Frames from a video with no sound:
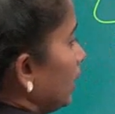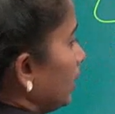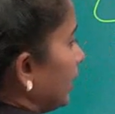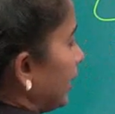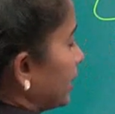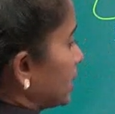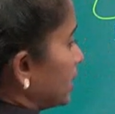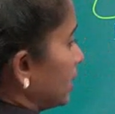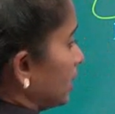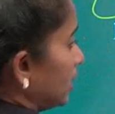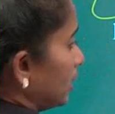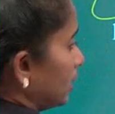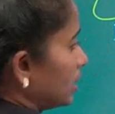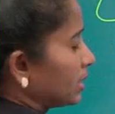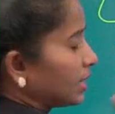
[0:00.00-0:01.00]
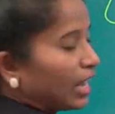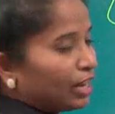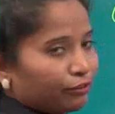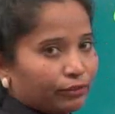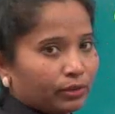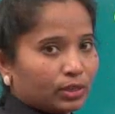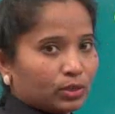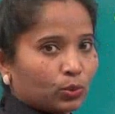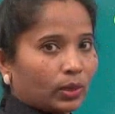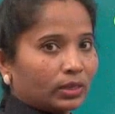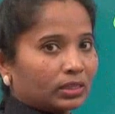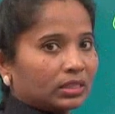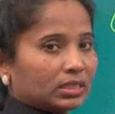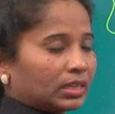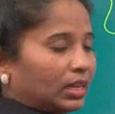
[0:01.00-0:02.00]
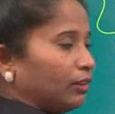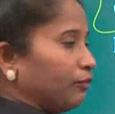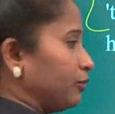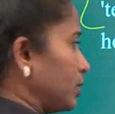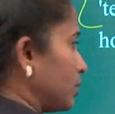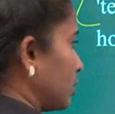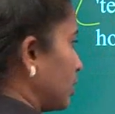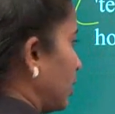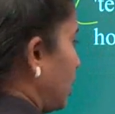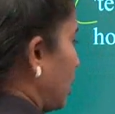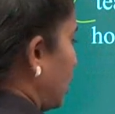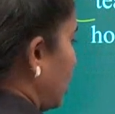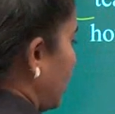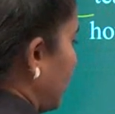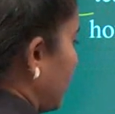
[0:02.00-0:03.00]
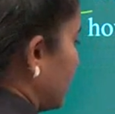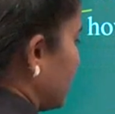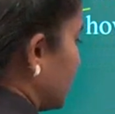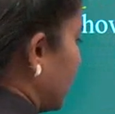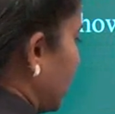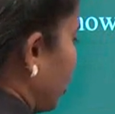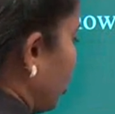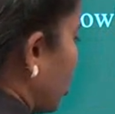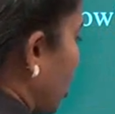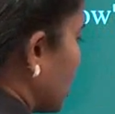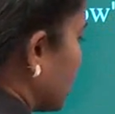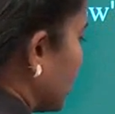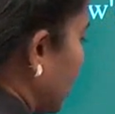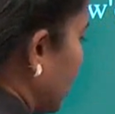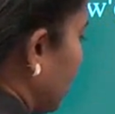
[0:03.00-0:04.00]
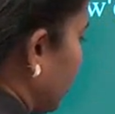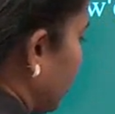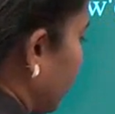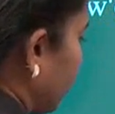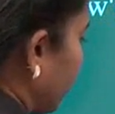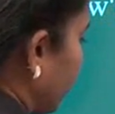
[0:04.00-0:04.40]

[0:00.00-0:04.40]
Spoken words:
next, self words. What are the self words? You can say yourself,